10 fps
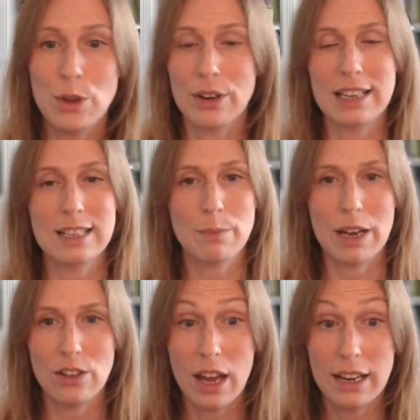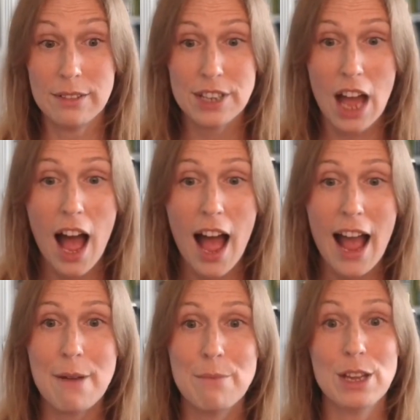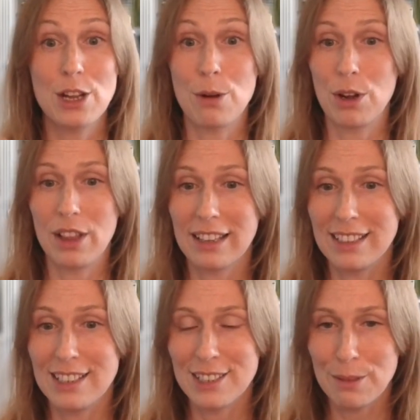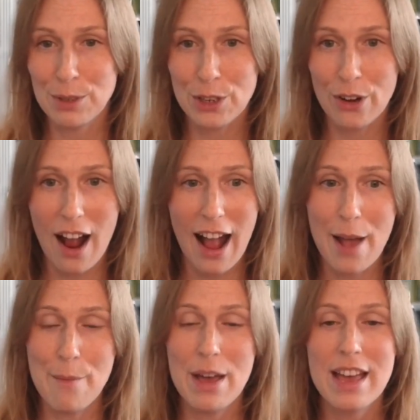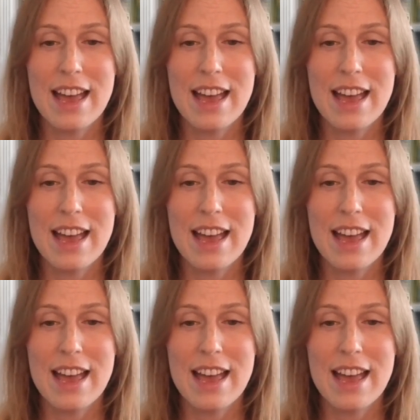you're going to spend a lot of time, you're more likely to subscribe.